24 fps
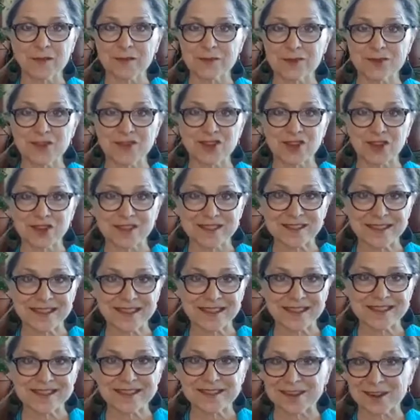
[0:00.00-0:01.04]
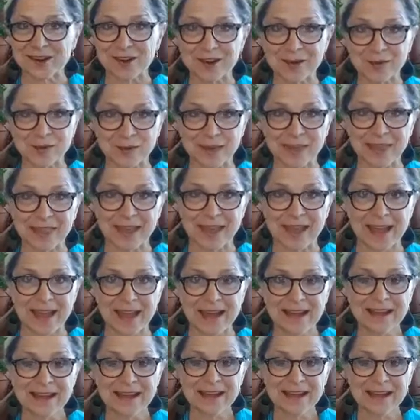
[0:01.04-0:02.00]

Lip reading: who's just getting started with that,